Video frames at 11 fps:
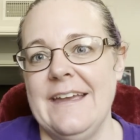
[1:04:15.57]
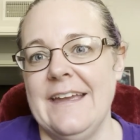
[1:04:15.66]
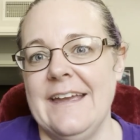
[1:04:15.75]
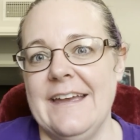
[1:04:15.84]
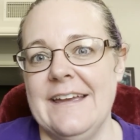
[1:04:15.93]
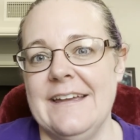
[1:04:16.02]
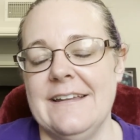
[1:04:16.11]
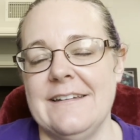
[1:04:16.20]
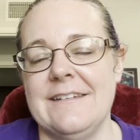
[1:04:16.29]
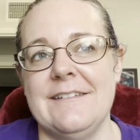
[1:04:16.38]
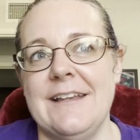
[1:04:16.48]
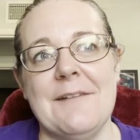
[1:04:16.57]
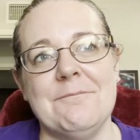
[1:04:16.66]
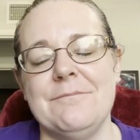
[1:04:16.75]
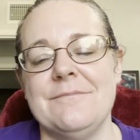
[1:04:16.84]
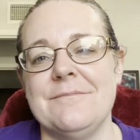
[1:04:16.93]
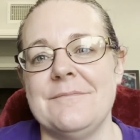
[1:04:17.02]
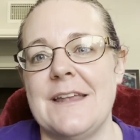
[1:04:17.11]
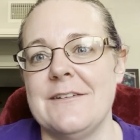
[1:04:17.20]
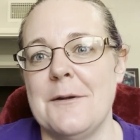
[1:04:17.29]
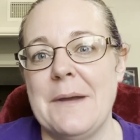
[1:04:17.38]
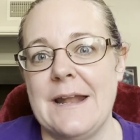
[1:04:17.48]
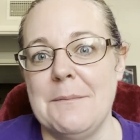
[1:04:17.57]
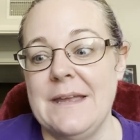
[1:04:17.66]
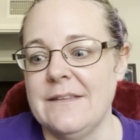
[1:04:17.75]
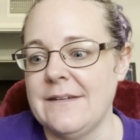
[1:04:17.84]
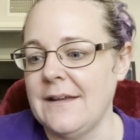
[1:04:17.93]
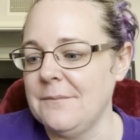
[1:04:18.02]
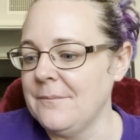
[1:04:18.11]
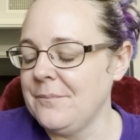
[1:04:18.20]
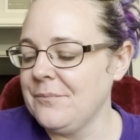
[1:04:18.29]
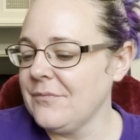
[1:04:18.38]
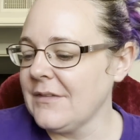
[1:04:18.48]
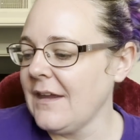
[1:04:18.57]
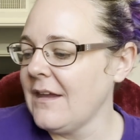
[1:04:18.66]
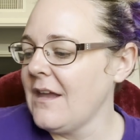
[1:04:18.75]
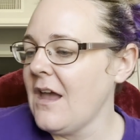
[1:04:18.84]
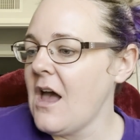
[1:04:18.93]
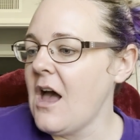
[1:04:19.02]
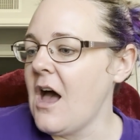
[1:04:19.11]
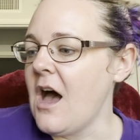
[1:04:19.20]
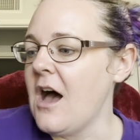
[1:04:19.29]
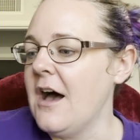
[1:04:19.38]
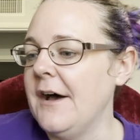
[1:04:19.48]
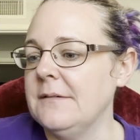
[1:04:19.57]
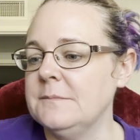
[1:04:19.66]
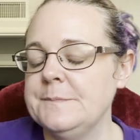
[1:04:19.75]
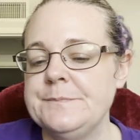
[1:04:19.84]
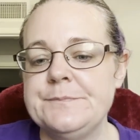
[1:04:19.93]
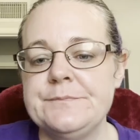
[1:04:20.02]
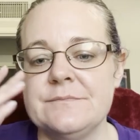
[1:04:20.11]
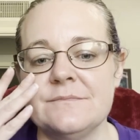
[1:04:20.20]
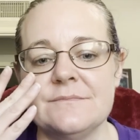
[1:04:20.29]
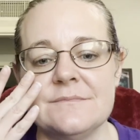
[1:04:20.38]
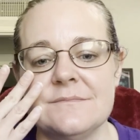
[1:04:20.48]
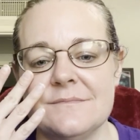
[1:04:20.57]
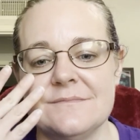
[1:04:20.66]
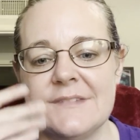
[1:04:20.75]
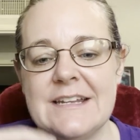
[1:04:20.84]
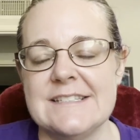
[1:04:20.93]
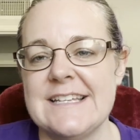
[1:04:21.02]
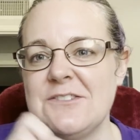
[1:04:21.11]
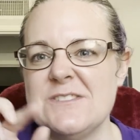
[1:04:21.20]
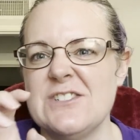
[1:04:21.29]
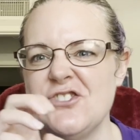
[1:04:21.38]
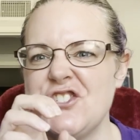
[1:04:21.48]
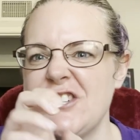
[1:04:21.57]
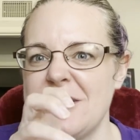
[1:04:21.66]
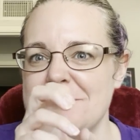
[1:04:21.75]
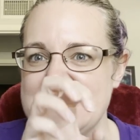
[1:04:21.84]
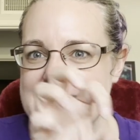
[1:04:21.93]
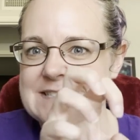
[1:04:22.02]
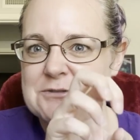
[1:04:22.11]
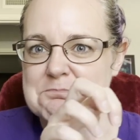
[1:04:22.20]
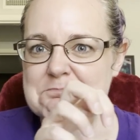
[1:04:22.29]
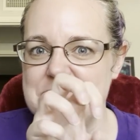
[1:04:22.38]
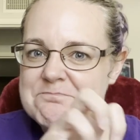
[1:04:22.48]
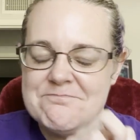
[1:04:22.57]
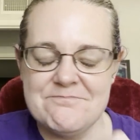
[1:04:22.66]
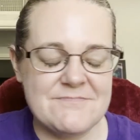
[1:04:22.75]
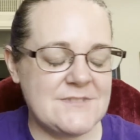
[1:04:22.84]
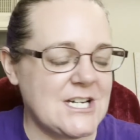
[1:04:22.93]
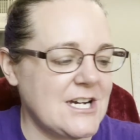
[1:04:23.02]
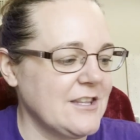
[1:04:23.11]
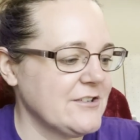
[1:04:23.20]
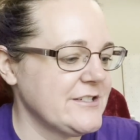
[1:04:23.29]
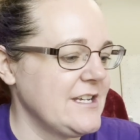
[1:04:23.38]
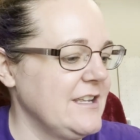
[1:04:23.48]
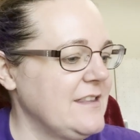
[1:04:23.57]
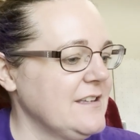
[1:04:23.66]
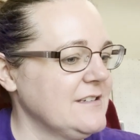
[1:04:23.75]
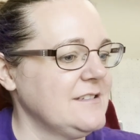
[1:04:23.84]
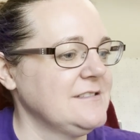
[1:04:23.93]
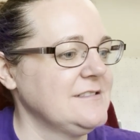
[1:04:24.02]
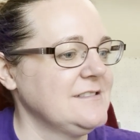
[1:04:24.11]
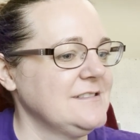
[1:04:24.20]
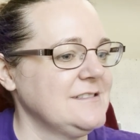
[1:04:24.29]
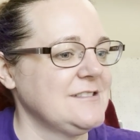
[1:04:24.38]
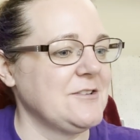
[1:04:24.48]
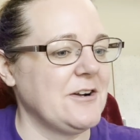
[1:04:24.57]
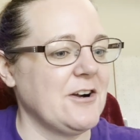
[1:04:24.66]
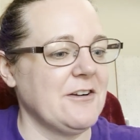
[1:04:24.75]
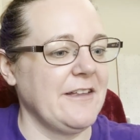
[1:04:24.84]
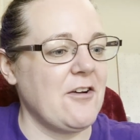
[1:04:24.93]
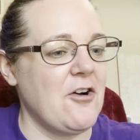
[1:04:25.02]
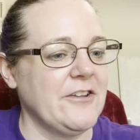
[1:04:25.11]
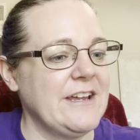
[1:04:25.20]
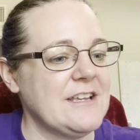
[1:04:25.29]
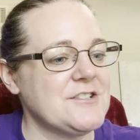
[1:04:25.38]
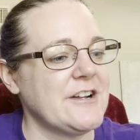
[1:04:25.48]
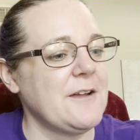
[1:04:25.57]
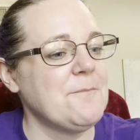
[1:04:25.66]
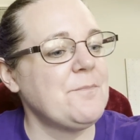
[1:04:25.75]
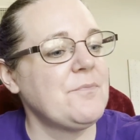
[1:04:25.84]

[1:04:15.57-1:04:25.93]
And yeah, ended up biting me instead. And it's like those little sharp, like little toddler teeth. So it hurt like all day yesterday.